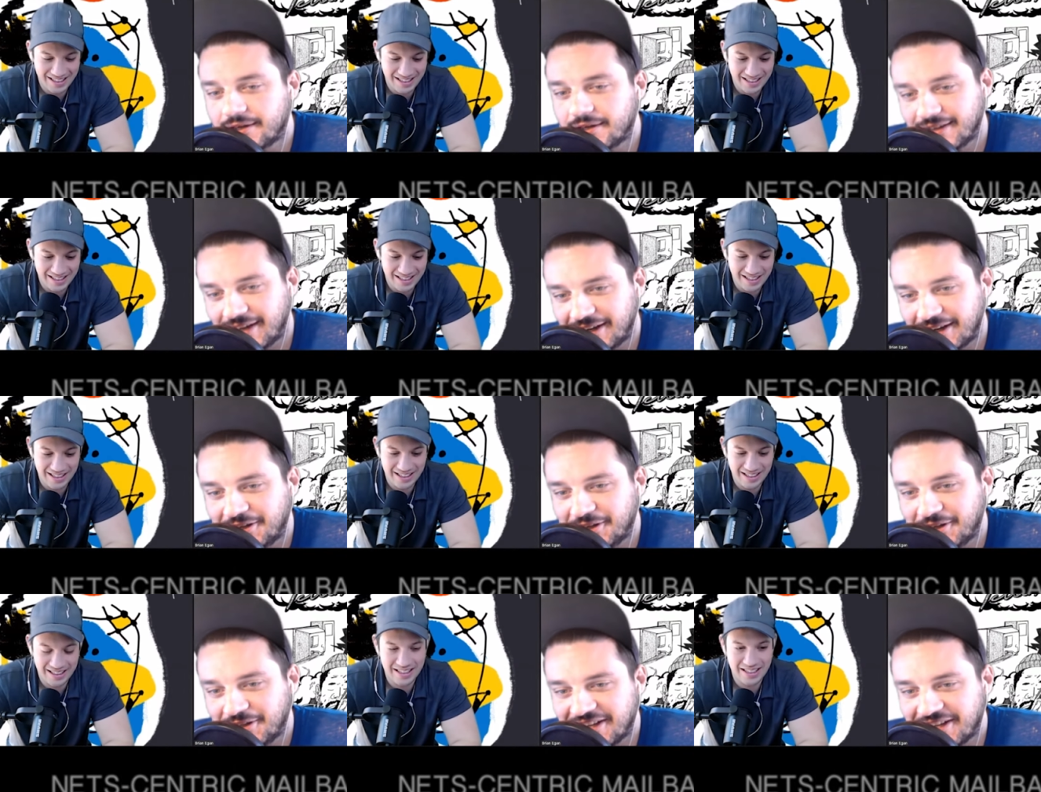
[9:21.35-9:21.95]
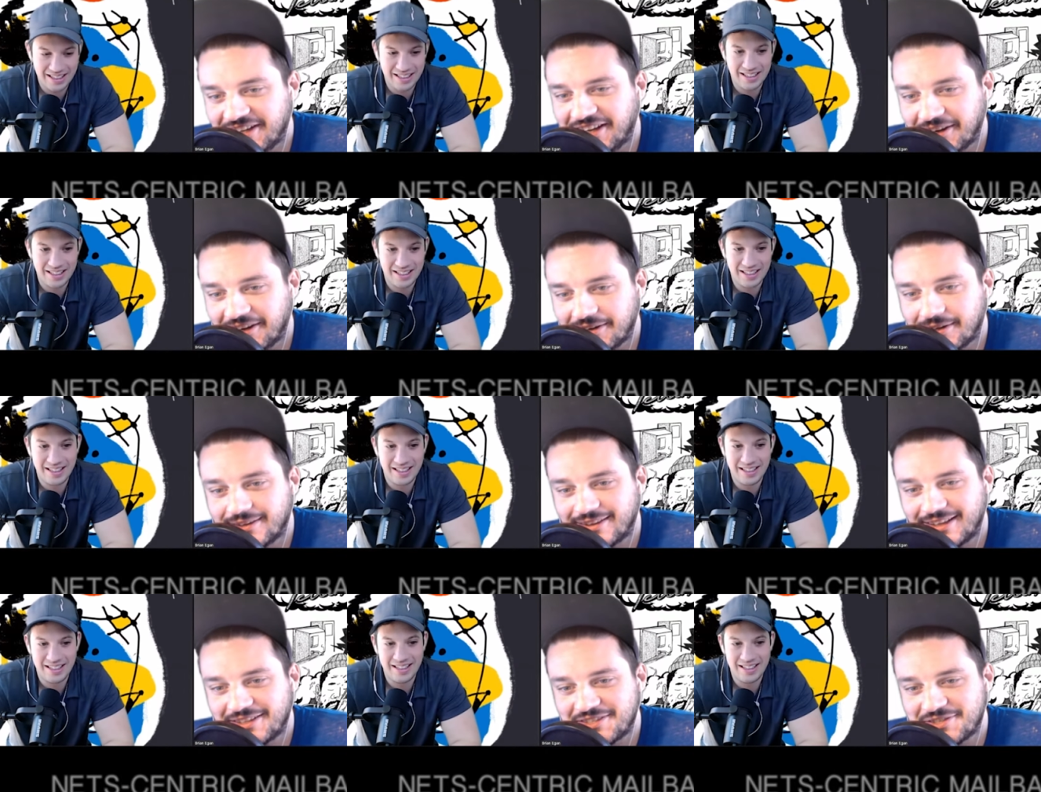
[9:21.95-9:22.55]
Speaker 1: I call it Enoch.
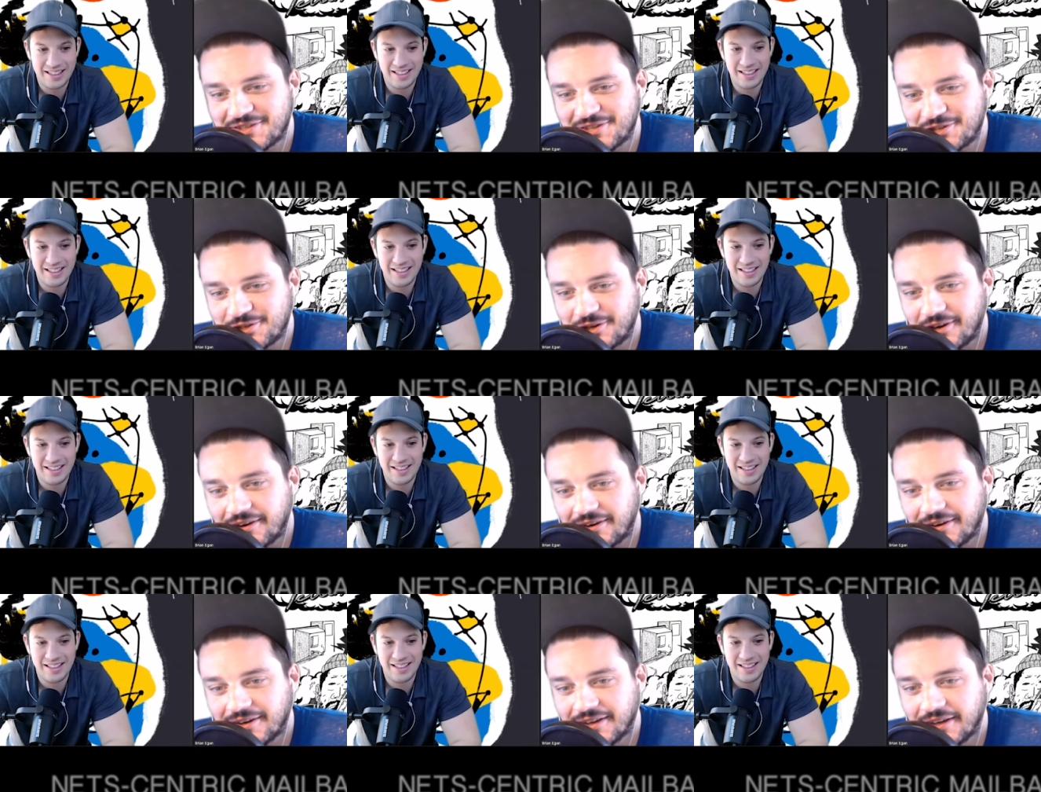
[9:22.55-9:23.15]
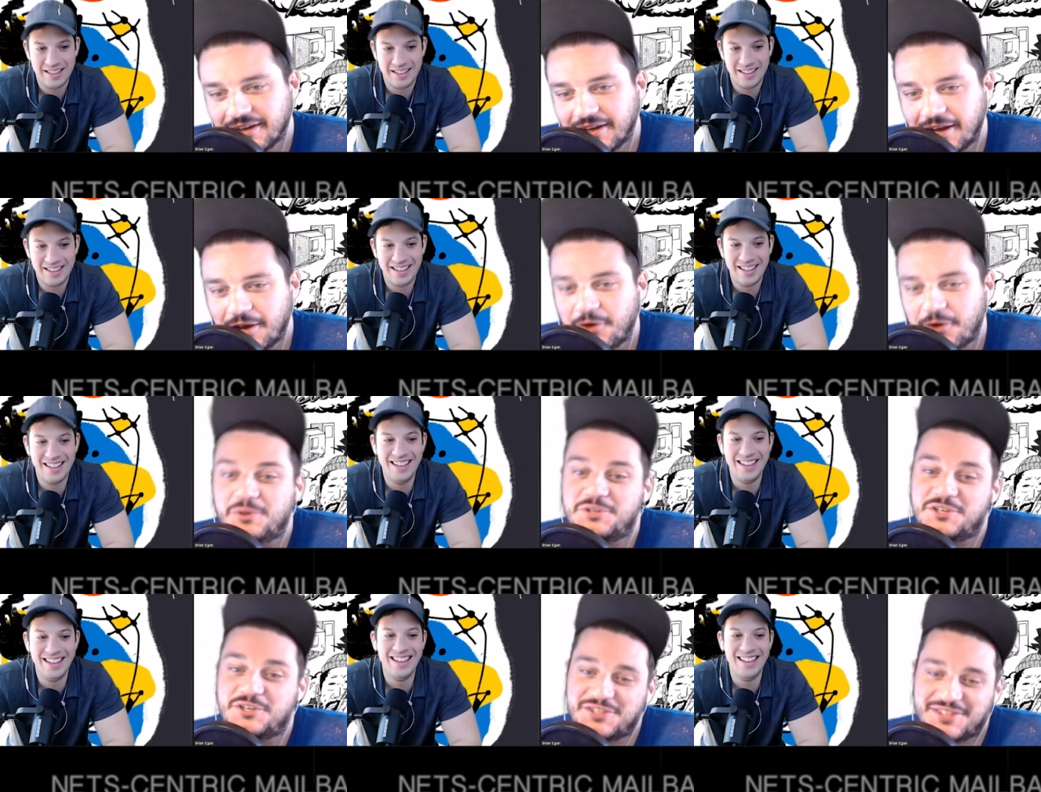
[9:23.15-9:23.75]
That's the jar,
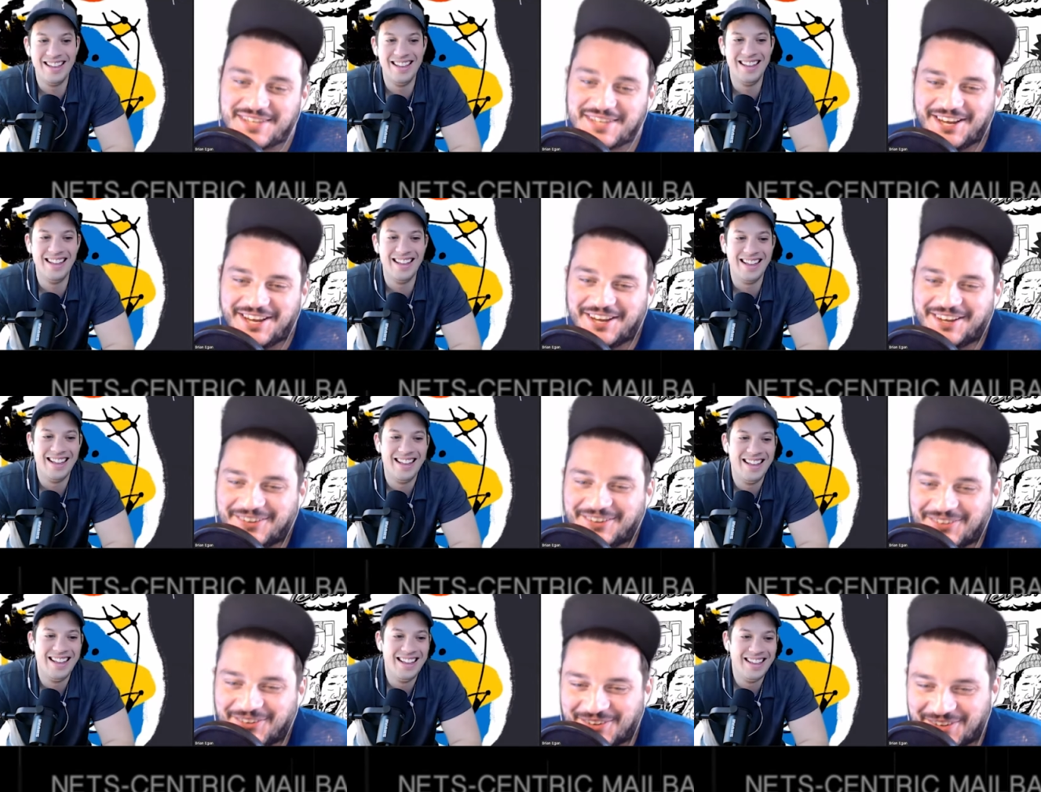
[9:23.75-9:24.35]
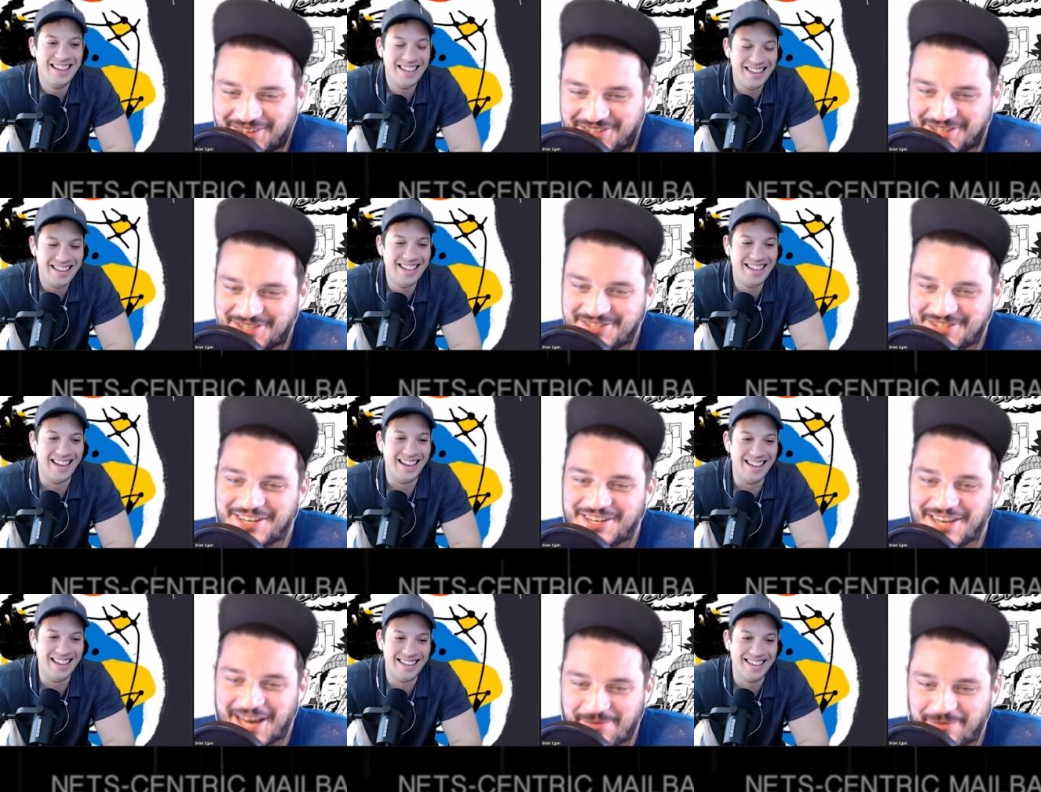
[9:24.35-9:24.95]
which is which is the
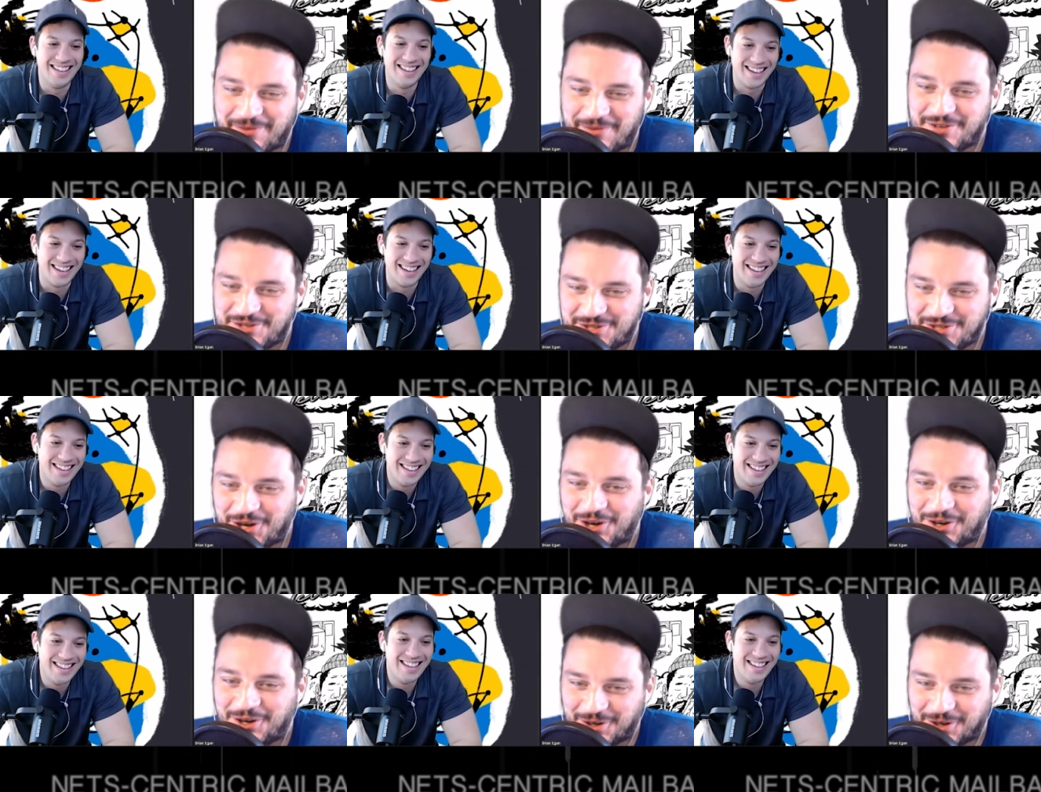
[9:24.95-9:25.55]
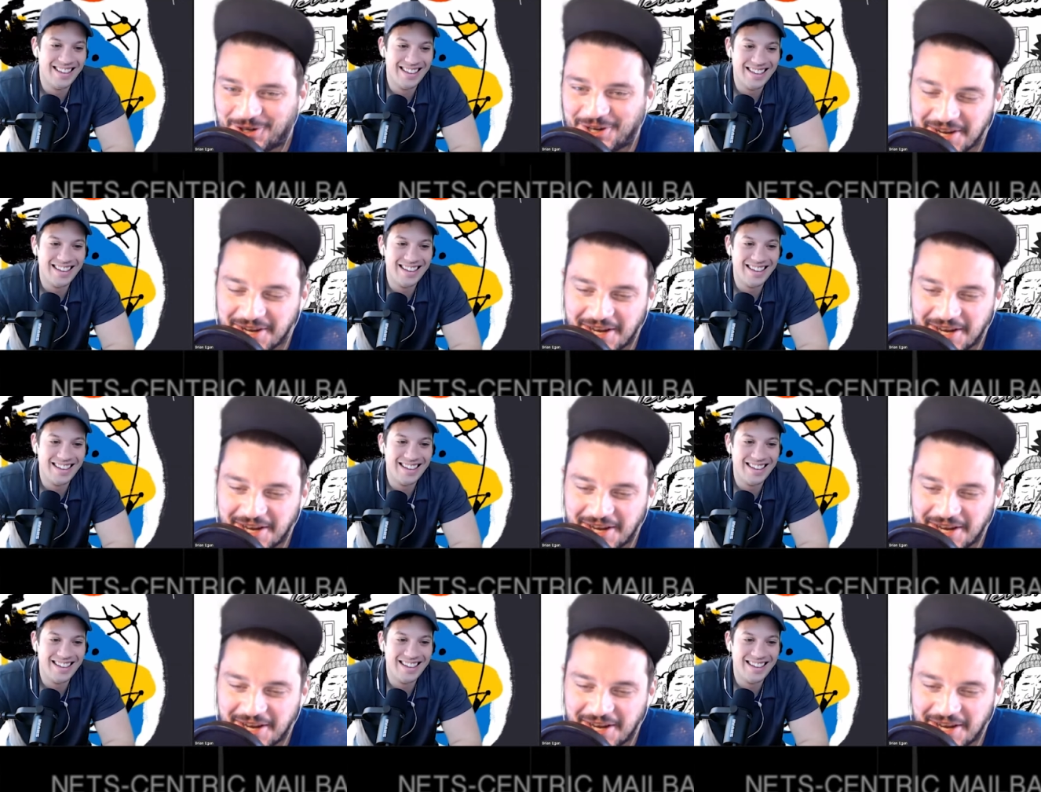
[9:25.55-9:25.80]
yeah, name of the yeah. jar,